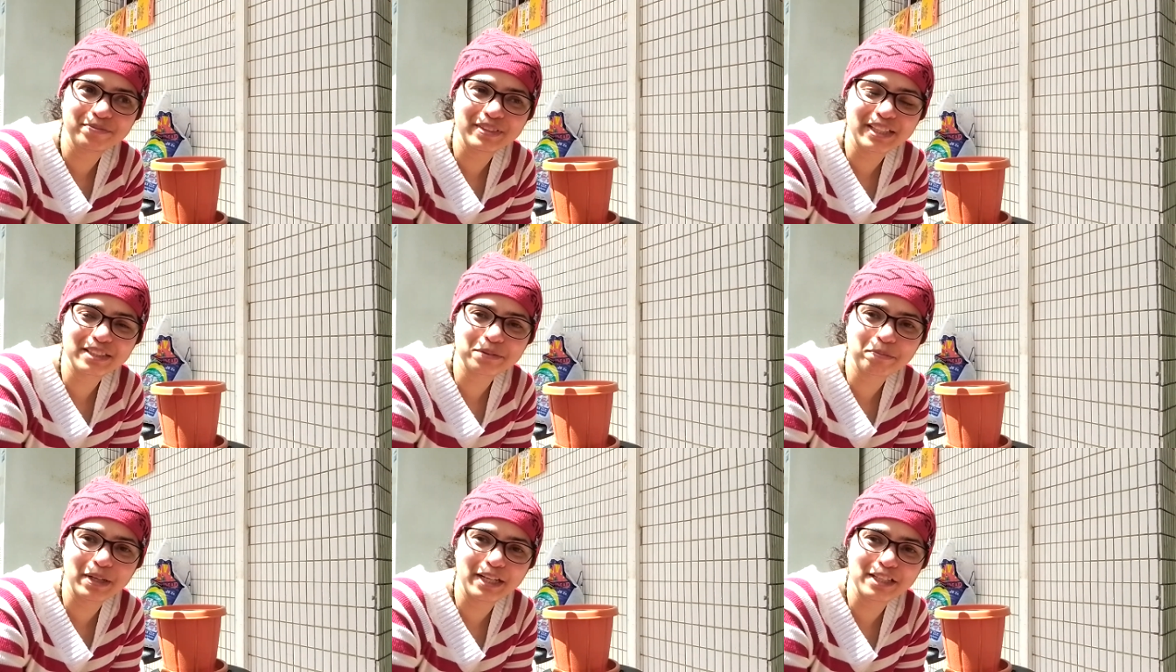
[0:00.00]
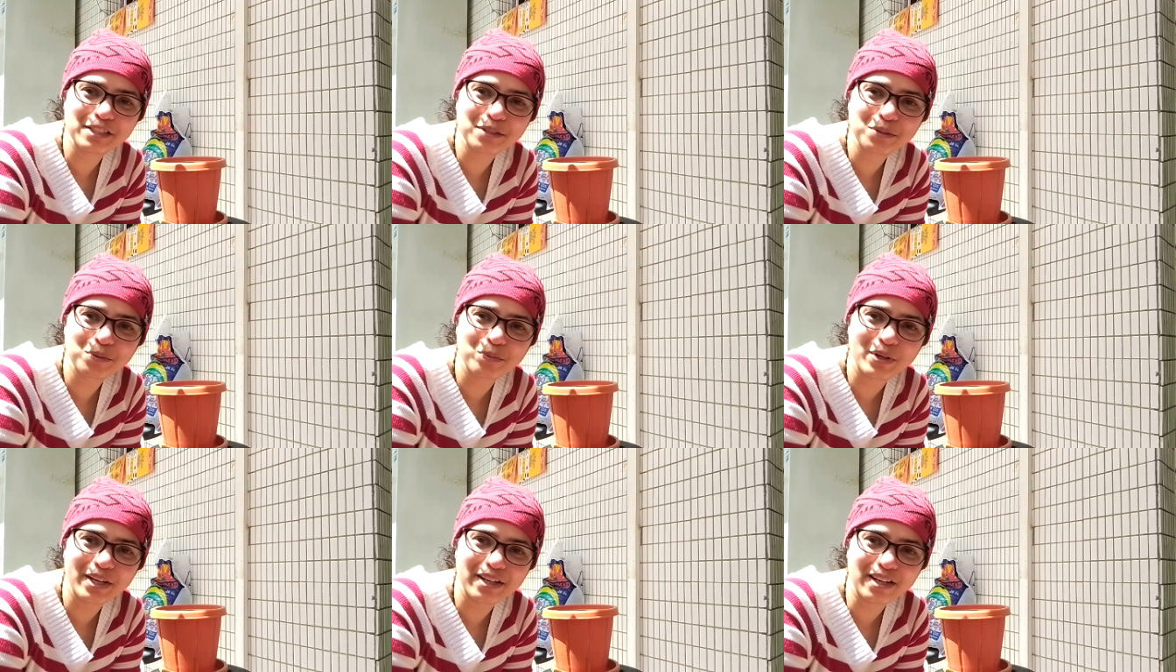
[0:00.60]
explained to you
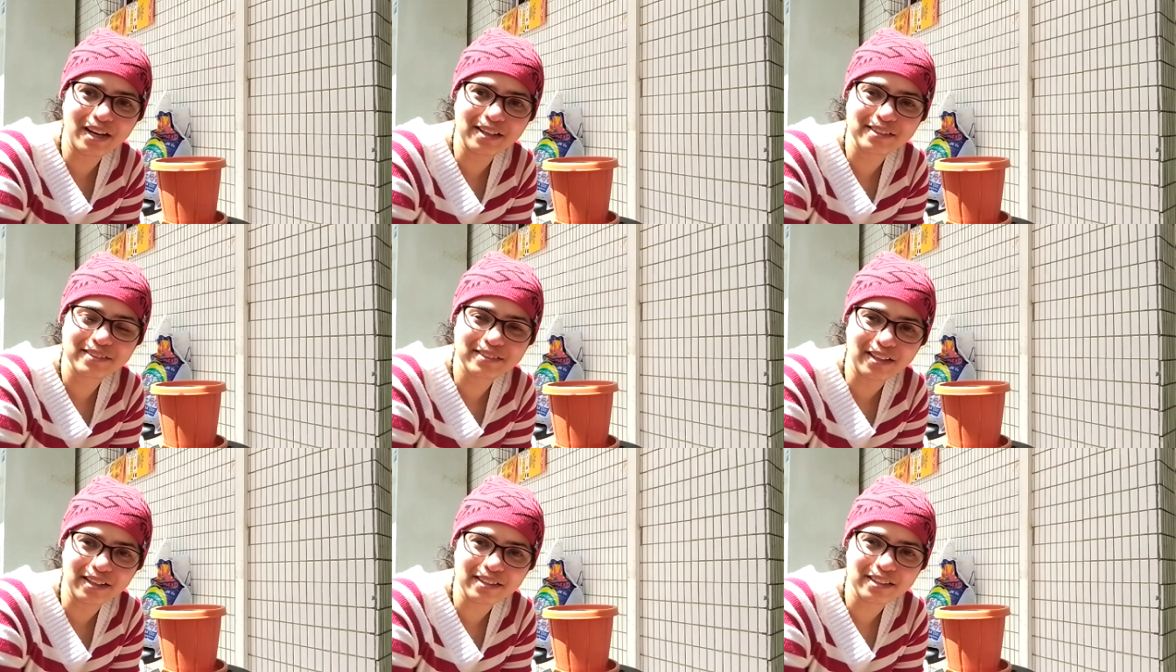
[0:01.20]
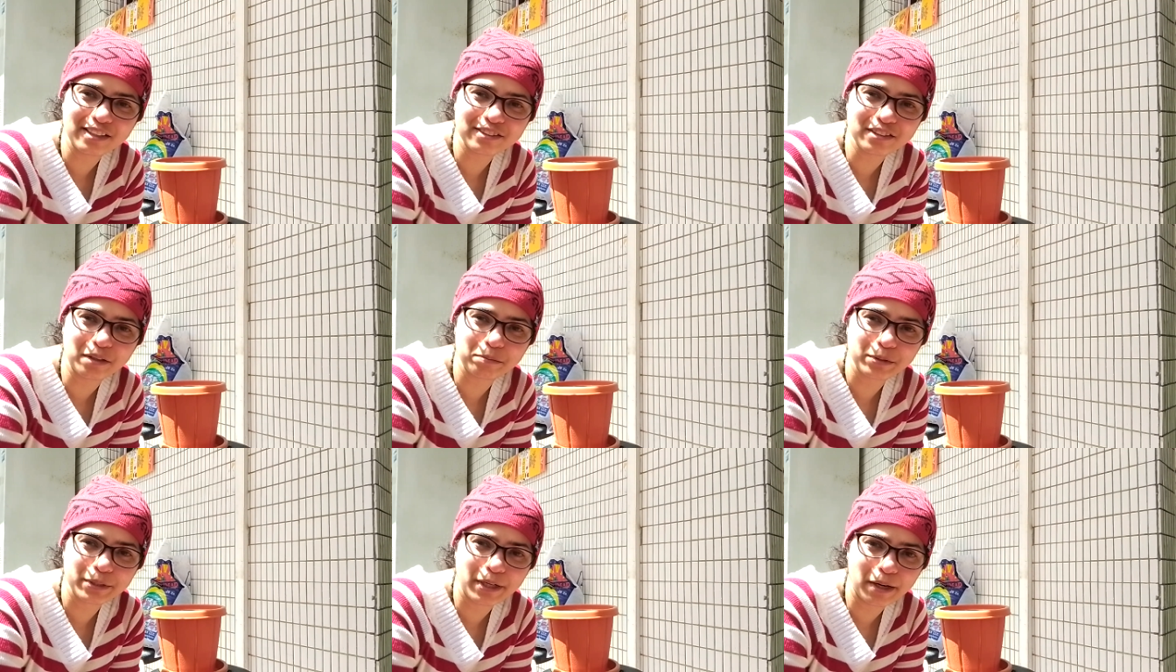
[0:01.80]
where I reside, that's
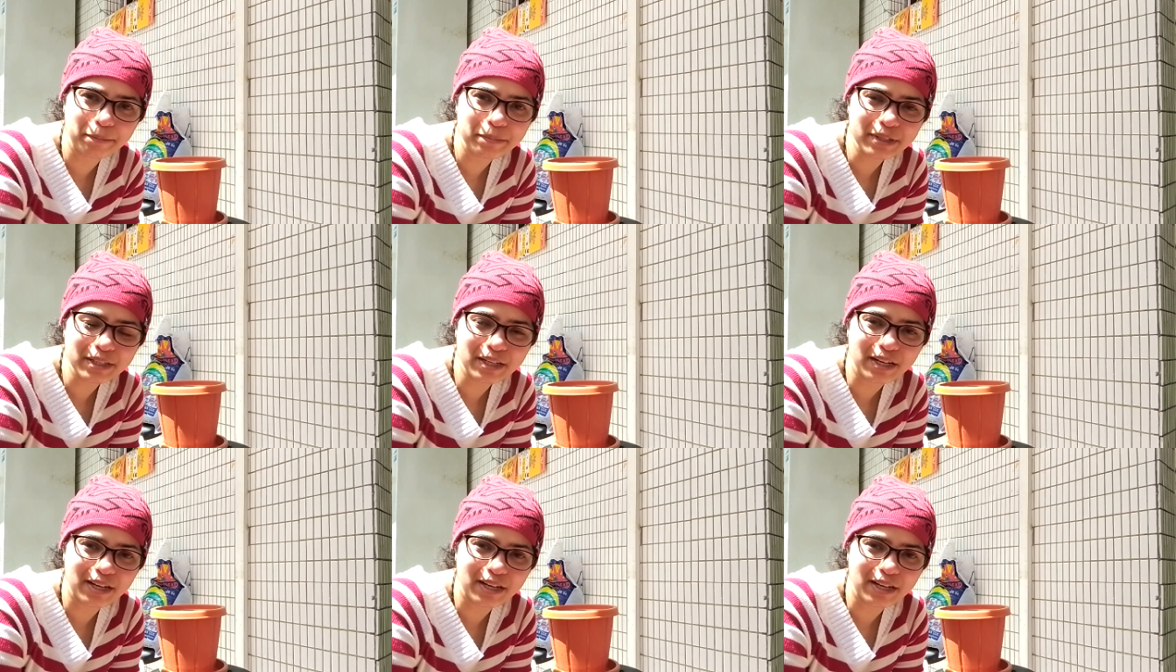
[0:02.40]
Abu Dhabi,